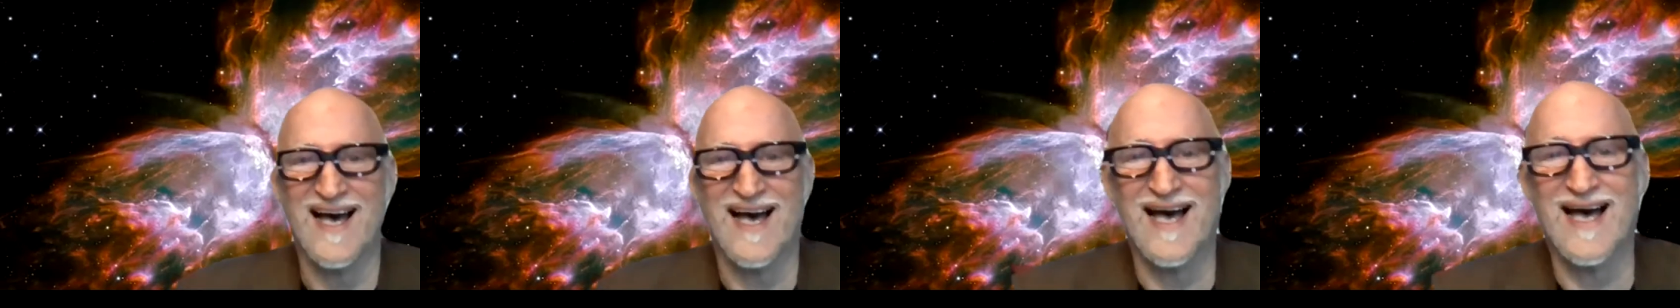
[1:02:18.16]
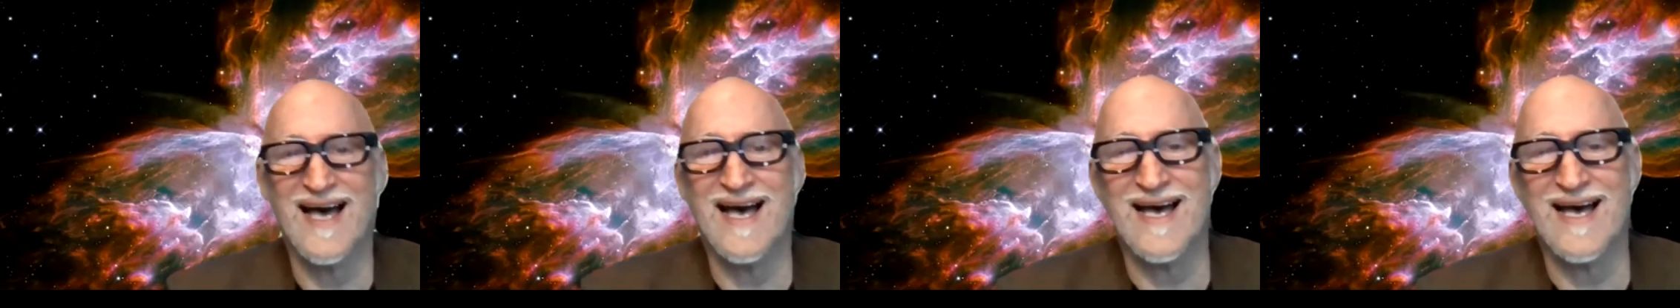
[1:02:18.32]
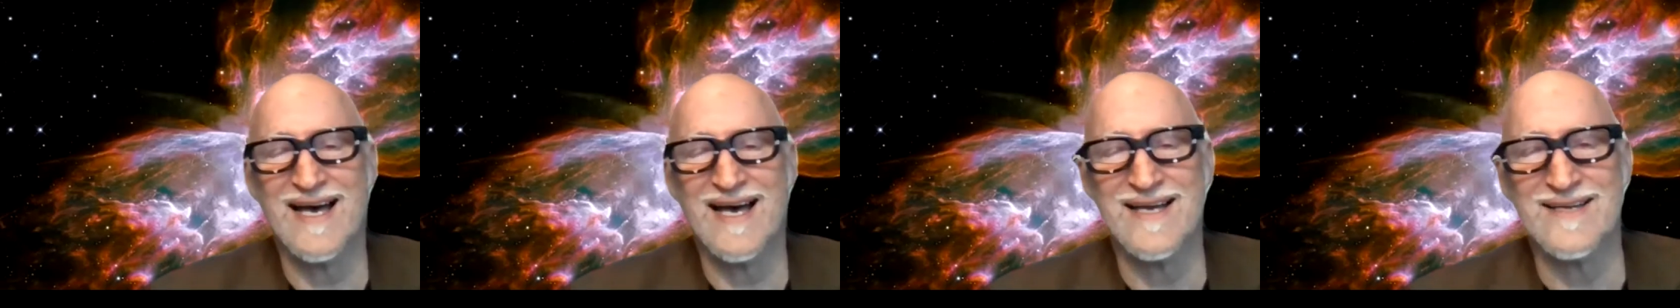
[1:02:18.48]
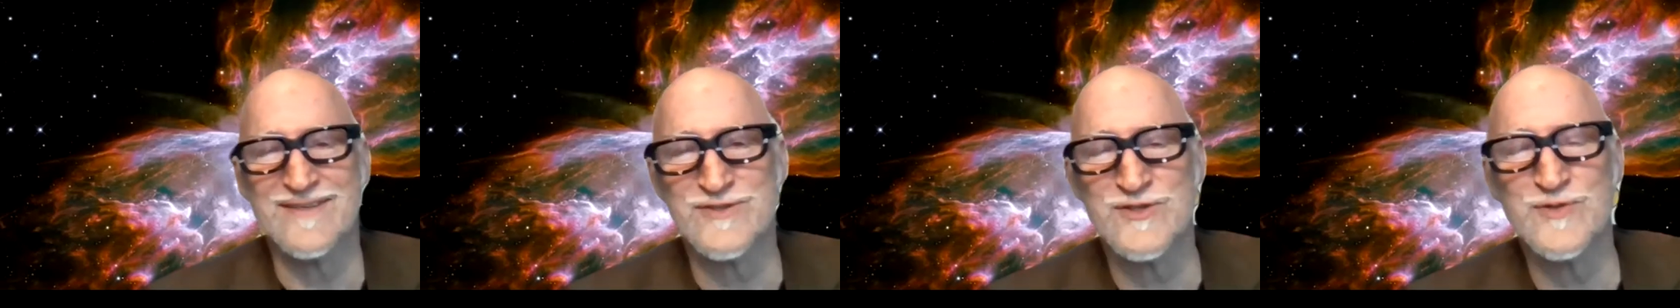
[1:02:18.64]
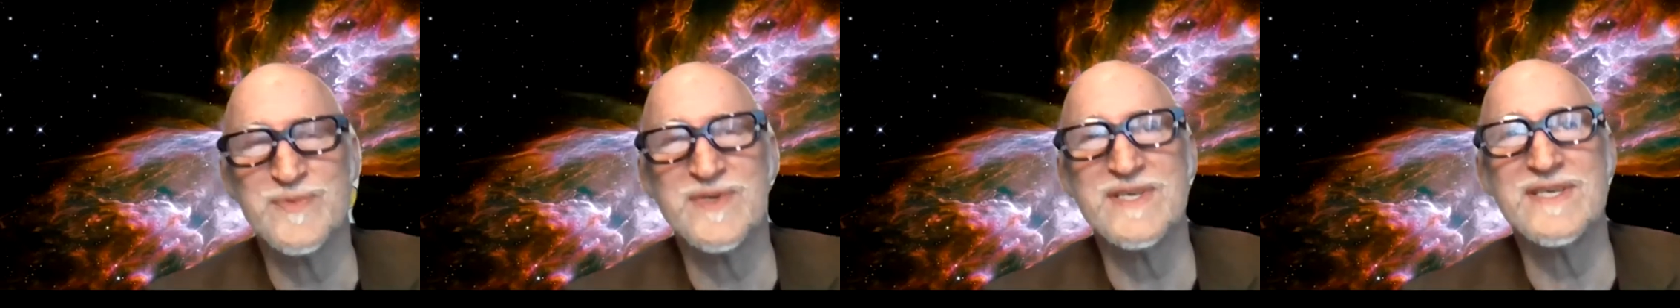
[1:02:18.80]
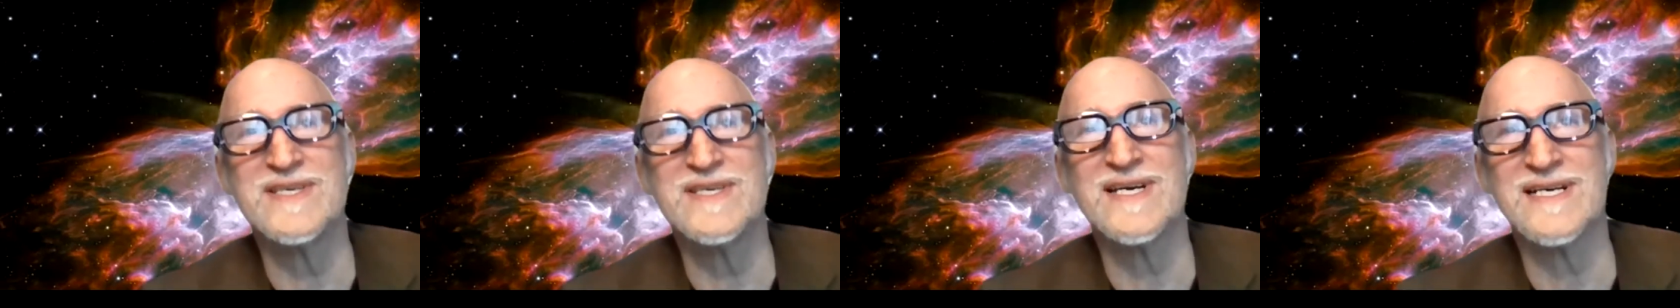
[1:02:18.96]
ah, to
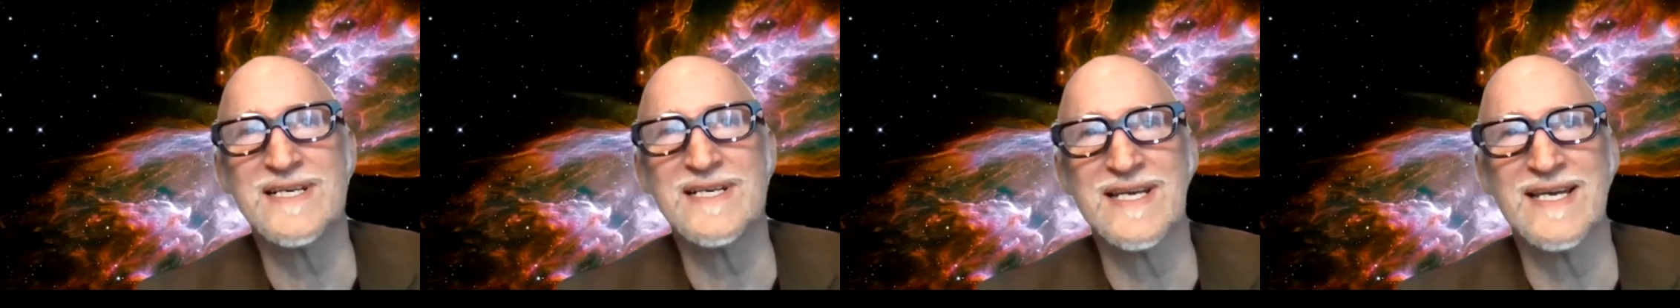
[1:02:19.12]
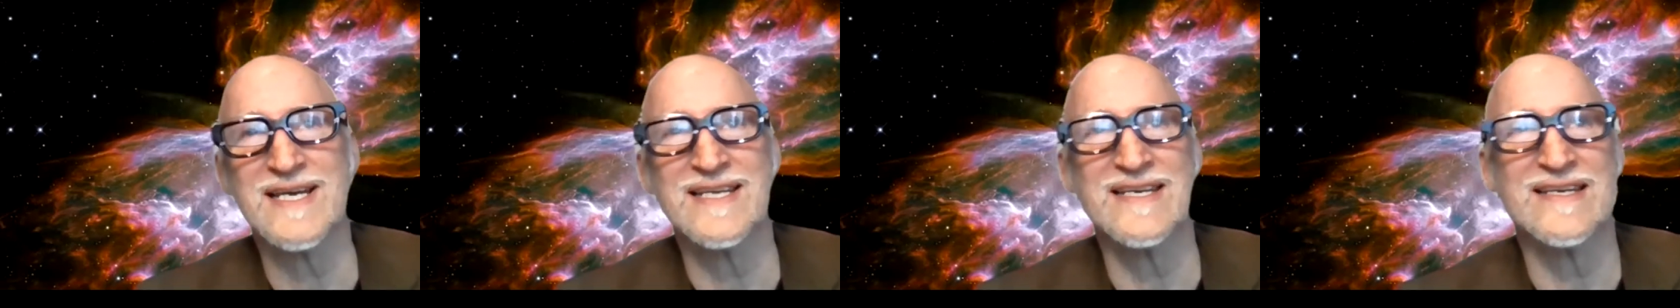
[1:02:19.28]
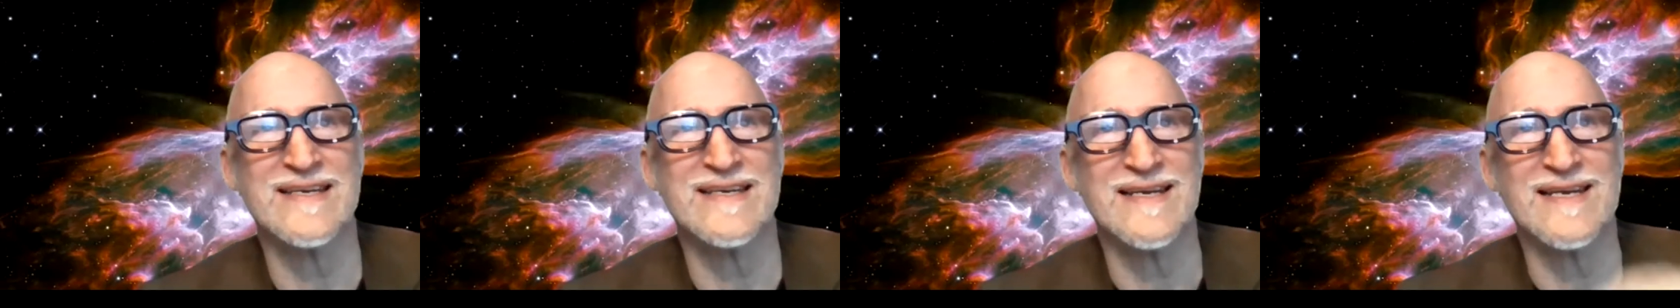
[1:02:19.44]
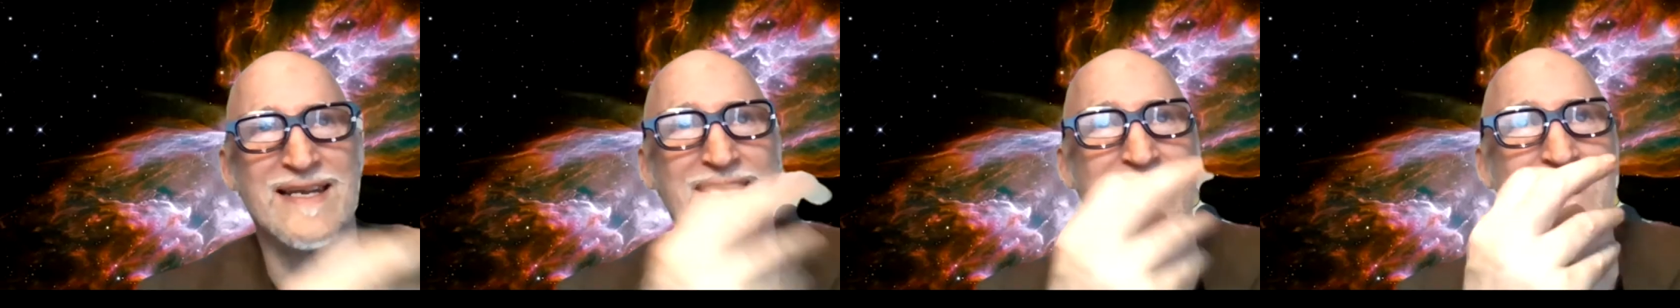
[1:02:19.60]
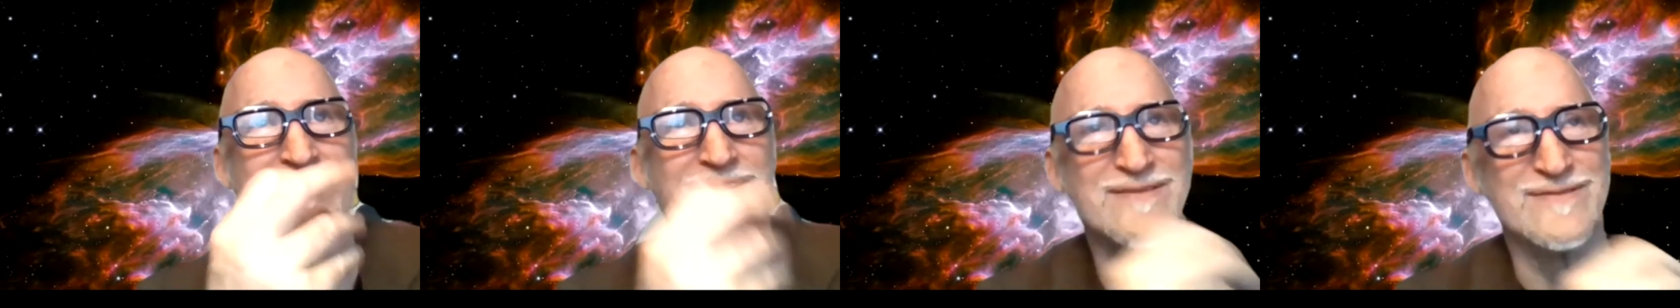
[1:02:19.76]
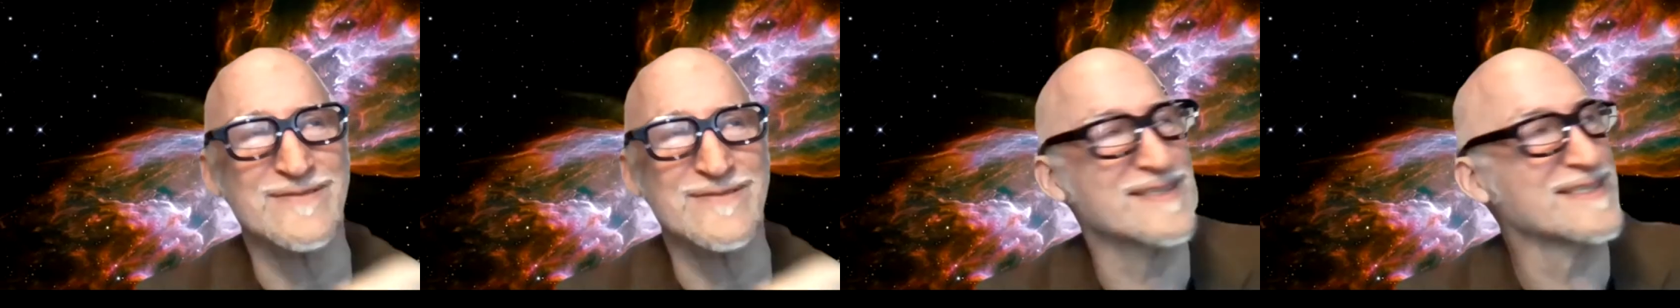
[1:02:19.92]
be young and in
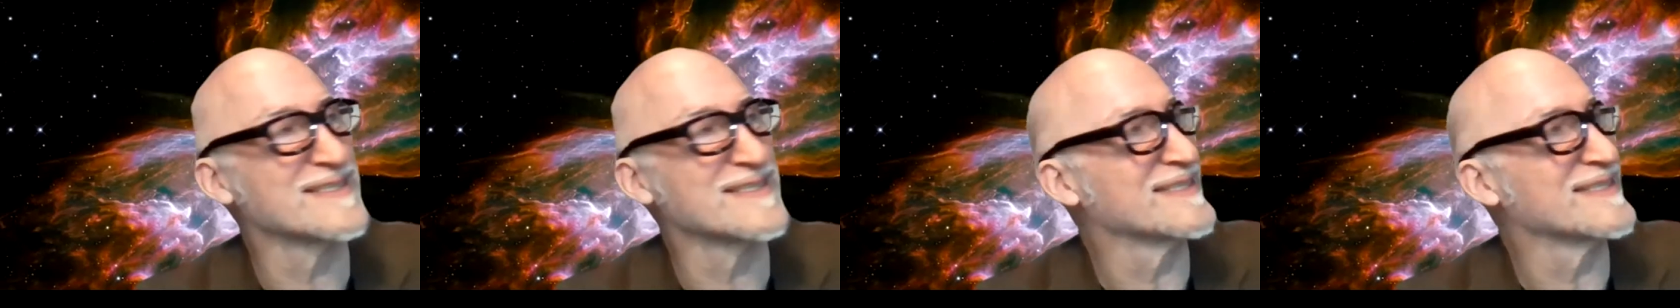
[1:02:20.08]
love